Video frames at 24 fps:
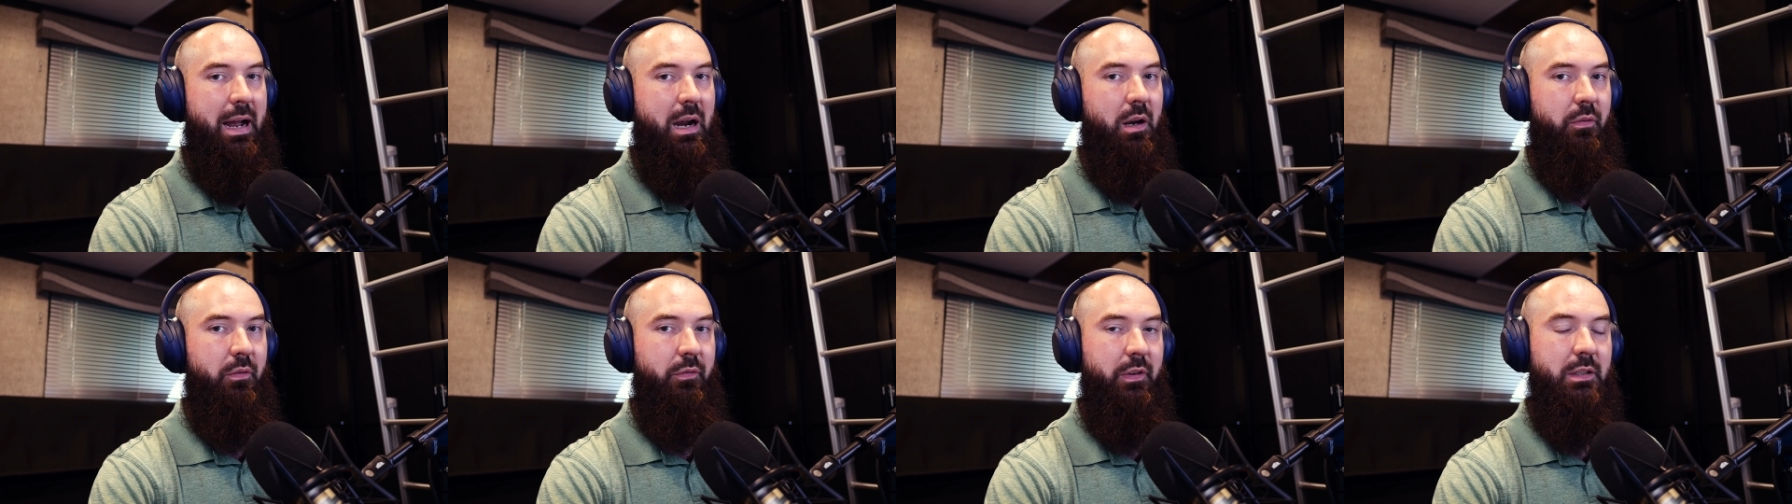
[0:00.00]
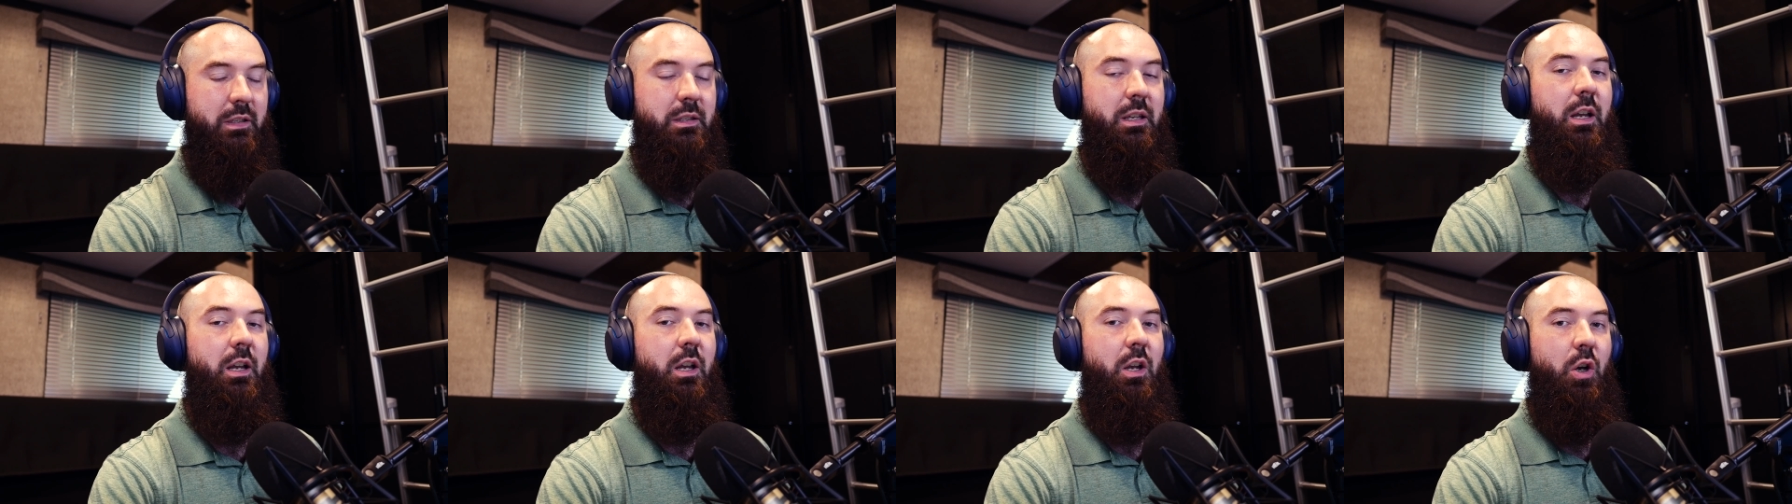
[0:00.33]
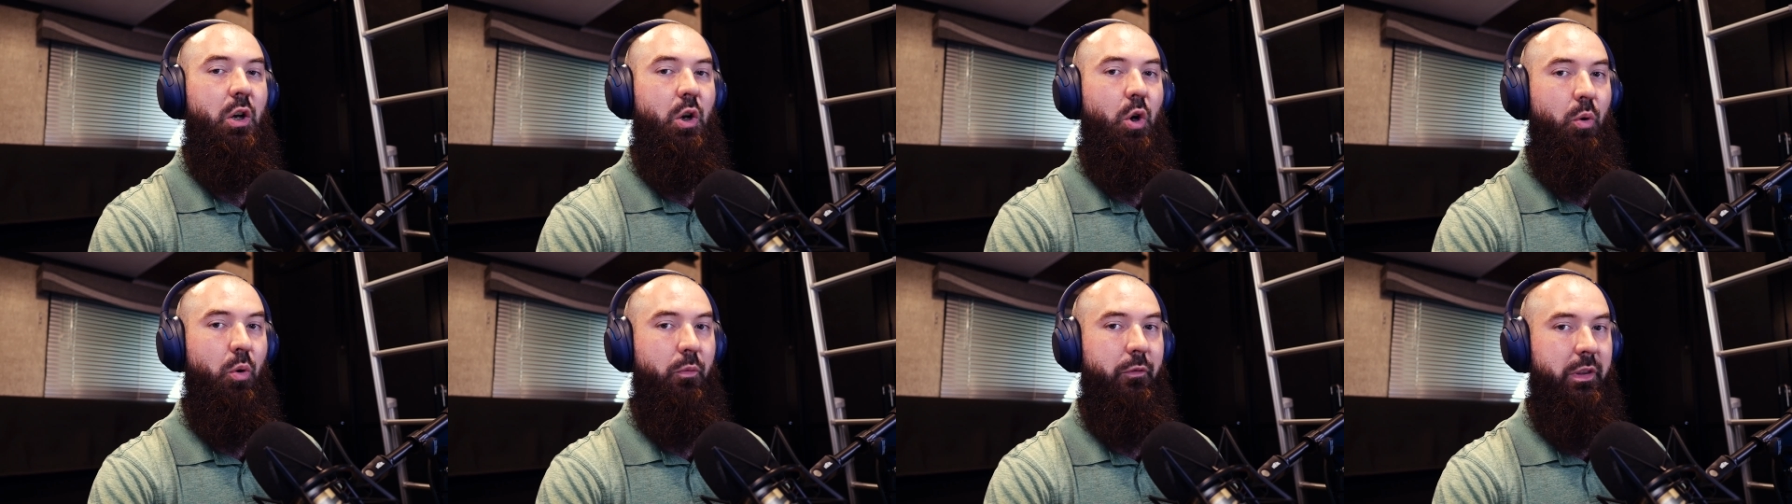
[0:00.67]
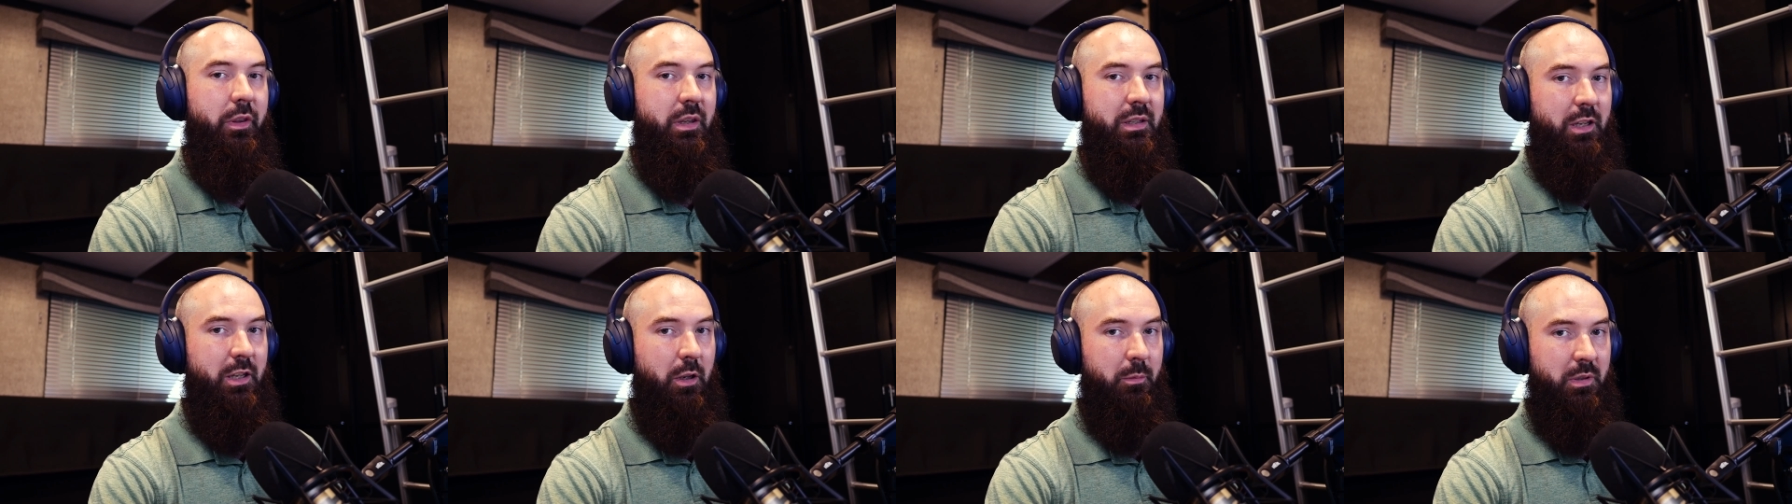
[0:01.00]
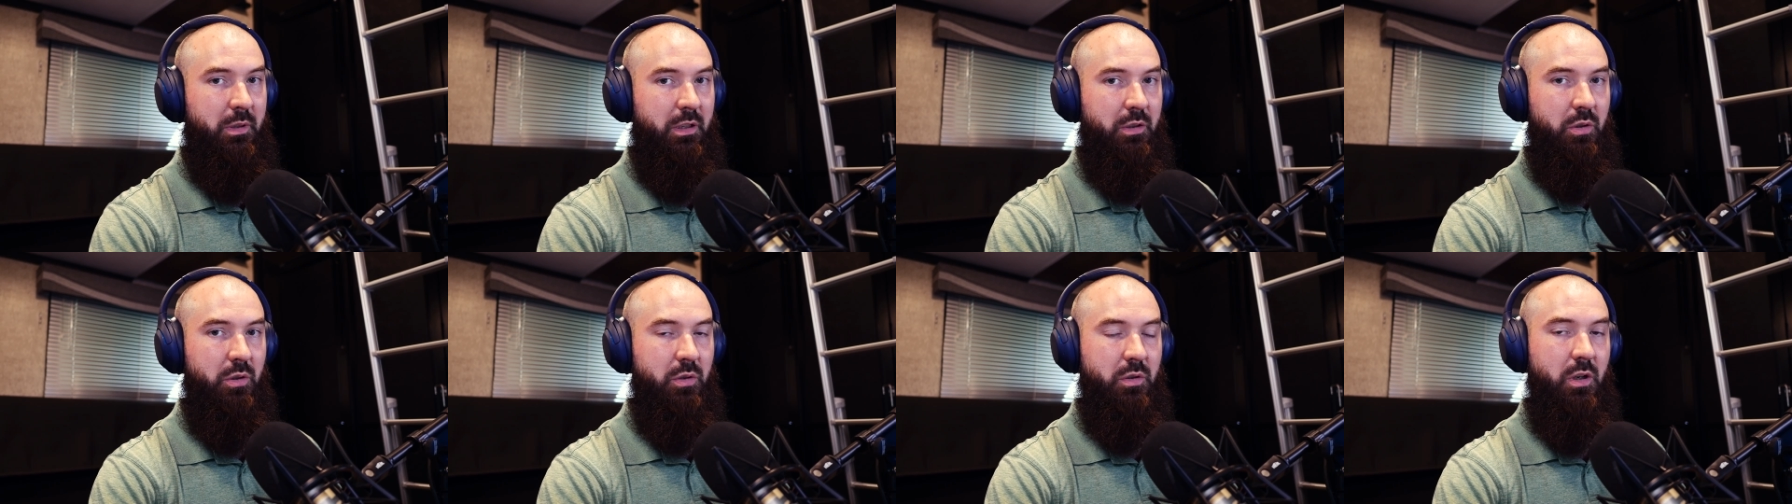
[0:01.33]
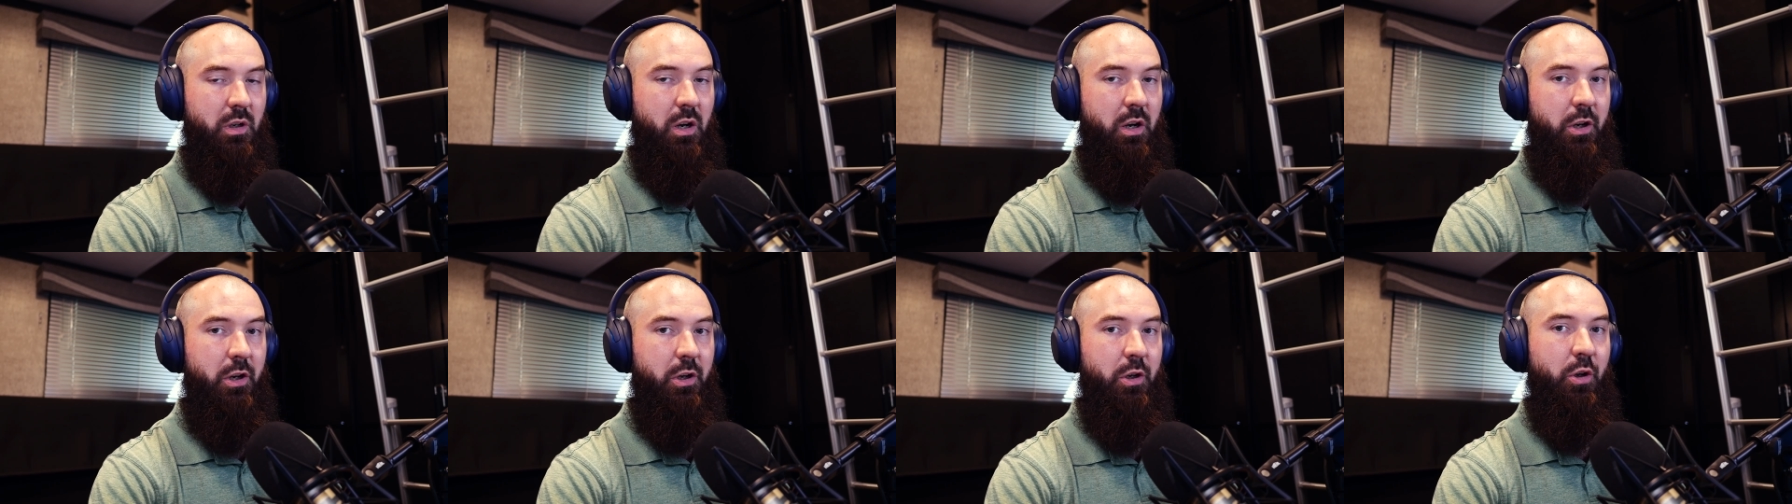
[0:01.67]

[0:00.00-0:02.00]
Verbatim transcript: out of it, hopefully this helps get you started.